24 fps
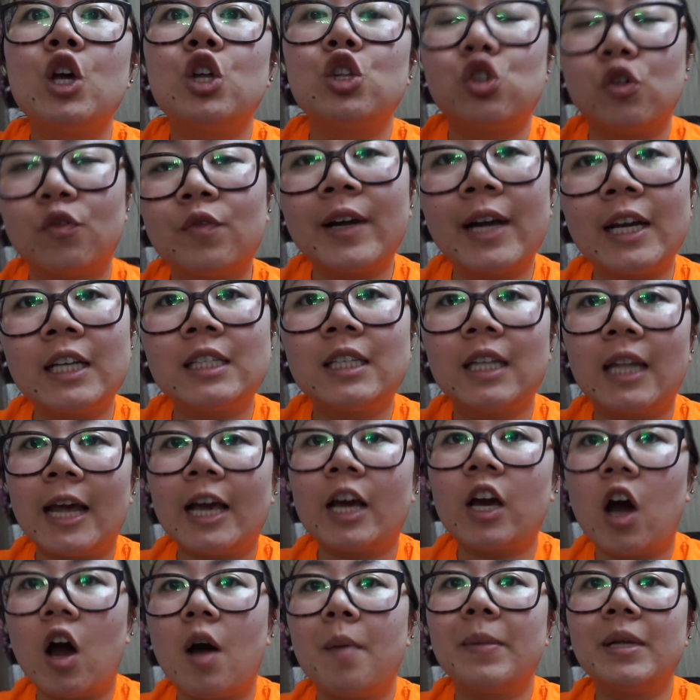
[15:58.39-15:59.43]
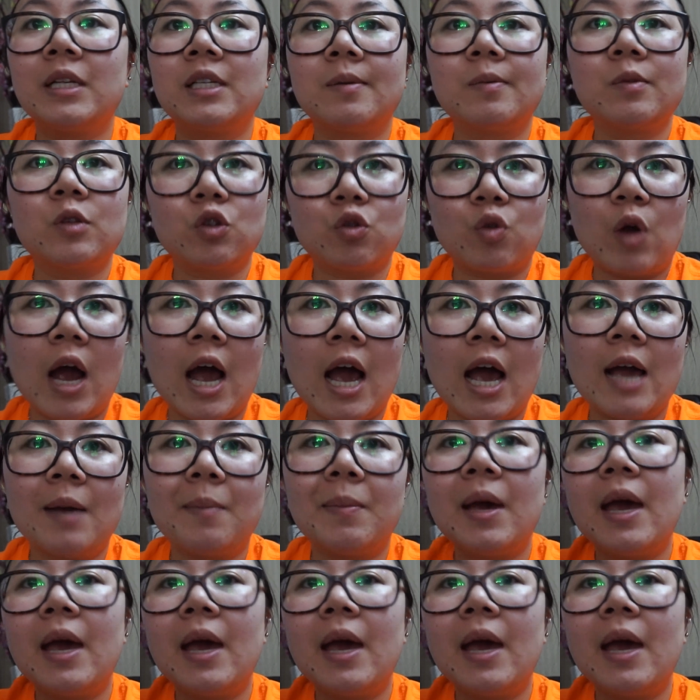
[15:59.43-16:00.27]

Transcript: Don't forget to like, comment, subscribe.